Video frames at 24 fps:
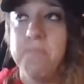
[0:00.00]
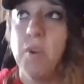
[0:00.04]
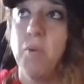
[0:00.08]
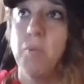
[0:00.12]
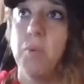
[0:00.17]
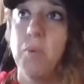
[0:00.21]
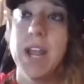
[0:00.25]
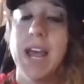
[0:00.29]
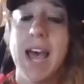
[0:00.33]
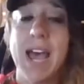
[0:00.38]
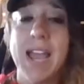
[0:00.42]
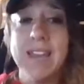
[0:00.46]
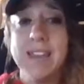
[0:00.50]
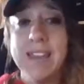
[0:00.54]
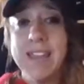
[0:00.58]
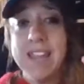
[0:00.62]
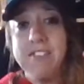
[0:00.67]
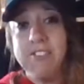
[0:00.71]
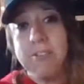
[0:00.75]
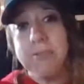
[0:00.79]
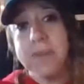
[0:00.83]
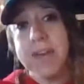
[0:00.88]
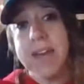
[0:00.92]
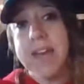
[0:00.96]
what I
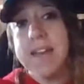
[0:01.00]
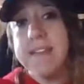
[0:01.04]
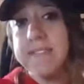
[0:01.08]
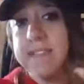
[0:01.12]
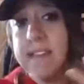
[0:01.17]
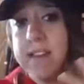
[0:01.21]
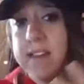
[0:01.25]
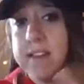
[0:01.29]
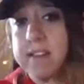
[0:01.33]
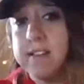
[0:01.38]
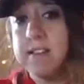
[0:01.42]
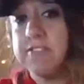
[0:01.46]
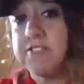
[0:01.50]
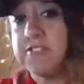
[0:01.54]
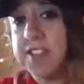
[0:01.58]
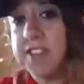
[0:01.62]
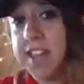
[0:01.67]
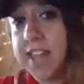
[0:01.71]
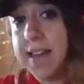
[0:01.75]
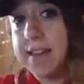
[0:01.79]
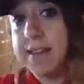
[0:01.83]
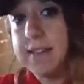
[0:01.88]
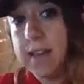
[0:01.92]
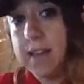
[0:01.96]
need you guys to
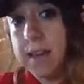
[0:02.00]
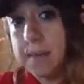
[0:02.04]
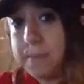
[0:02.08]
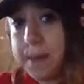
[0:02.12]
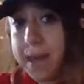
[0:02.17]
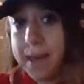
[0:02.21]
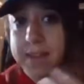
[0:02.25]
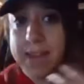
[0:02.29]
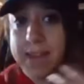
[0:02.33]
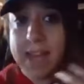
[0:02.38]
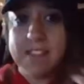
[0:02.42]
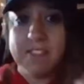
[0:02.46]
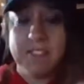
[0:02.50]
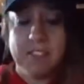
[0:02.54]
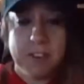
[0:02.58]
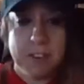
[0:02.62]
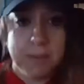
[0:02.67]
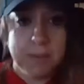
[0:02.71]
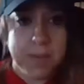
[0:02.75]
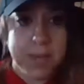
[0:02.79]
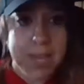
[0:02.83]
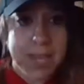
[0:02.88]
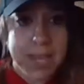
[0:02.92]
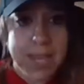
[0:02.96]
understand about
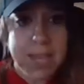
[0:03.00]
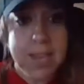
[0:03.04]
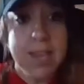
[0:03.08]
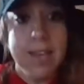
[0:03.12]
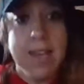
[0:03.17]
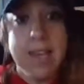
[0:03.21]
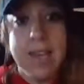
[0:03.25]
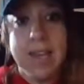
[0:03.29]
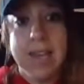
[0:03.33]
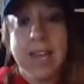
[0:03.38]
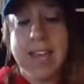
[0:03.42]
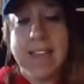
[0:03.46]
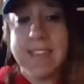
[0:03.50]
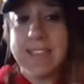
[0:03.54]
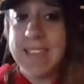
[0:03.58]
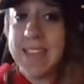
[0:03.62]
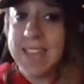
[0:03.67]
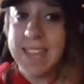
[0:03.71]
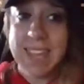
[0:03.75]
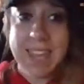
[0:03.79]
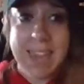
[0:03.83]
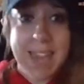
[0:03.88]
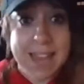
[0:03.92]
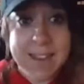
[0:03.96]
Edgenuity is,
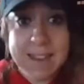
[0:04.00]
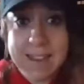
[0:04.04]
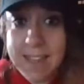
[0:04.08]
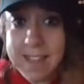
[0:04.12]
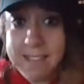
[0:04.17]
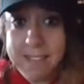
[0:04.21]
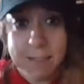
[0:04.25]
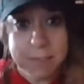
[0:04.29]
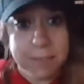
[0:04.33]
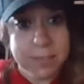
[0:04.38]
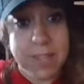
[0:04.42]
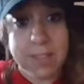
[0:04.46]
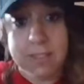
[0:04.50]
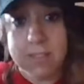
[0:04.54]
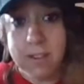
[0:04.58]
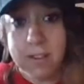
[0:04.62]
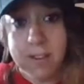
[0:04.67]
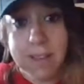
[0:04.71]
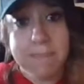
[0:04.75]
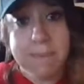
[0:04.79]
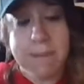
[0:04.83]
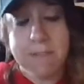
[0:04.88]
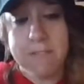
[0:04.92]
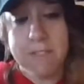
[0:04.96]
again, it's only
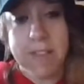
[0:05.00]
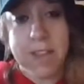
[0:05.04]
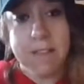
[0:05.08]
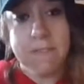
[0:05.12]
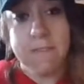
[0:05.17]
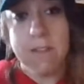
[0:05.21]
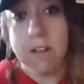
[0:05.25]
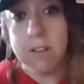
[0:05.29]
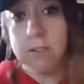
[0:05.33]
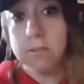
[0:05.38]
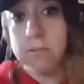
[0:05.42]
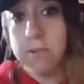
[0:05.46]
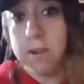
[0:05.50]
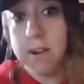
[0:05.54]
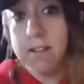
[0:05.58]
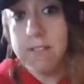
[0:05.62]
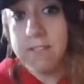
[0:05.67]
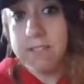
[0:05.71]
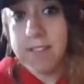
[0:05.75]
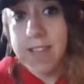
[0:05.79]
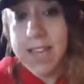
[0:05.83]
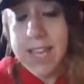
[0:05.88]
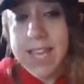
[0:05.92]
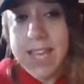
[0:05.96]
30% of our
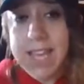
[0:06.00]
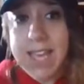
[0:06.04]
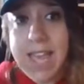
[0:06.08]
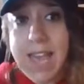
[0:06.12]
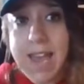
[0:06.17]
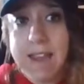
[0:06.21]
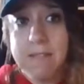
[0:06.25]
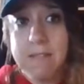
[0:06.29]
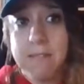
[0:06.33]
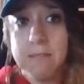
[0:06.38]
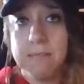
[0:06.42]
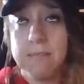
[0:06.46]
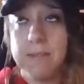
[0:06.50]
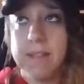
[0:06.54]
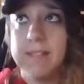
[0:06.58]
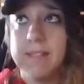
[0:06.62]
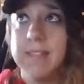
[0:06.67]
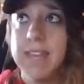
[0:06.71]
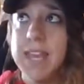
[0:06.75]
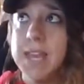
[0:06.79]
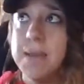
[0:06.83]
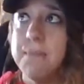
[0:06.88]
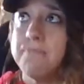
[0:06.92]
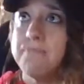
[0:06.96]
course. And
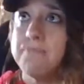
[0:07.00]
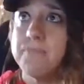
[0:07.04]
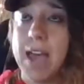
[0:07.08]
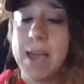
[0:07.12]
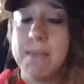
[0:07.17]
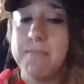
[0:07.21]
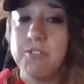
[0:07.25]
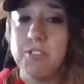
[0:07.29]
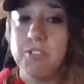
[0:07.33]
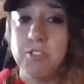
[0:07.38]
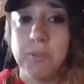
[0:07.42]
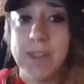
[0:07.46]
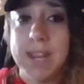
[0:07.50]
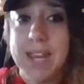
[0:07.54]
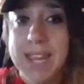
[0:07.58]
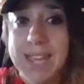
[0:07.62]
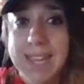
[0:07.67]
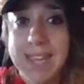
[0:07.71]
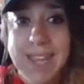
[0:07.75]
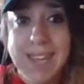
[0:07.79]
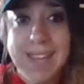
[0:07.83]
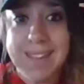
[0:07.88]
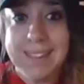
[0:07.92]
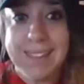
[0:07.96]
really, I'm
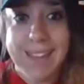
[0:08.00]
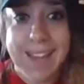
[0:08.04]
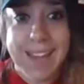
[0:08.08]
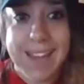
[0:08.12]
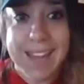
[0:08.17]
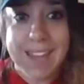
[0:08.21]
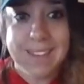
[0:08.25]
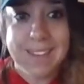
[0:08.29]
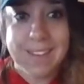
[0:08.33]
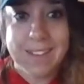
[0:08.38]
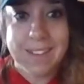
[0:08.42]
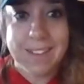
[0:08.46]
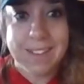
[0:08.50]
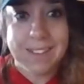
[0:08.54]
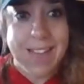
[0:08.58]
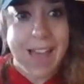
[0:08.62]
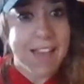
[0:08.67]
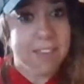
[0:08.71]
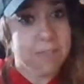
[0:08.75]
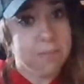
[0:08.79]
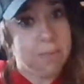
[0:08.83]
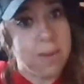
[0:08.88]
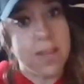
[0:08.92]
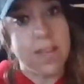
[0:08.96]
treating it like
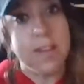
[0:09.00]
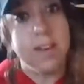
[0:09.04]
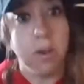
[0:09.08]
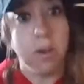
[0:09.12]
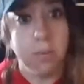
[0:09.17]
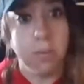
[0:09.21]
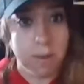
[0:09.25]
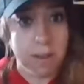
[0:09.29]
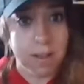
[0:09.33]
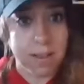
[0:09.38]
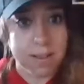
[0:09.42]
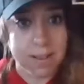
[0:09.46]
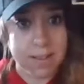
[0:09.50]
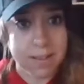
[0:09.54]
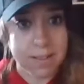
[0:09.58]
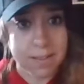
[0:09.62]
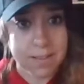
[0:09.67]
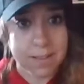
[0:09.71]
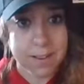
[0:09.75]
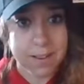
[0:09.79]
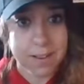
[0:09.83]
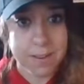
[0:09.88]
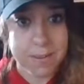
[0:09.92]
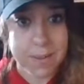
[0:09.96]
classwork and homework,
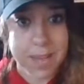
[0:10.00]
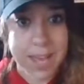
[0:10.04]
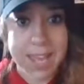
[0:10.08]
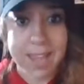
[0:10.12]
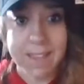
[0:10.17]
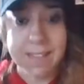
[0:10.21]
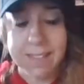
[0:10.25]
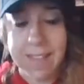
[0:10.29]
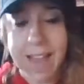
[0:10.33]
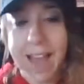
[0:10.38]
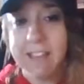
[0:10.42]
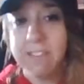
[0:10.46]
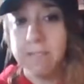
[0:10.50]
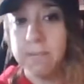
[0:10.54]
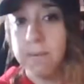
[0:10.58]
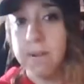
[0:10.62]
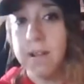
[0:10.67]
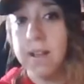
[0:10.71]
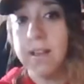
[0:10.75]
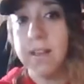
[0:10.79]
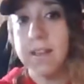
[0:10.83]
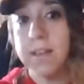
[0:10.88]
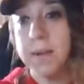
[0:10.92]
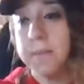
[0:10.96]
right?
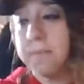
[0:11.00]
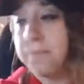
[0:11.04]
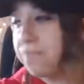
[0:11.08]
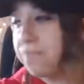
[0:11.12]
Classwork,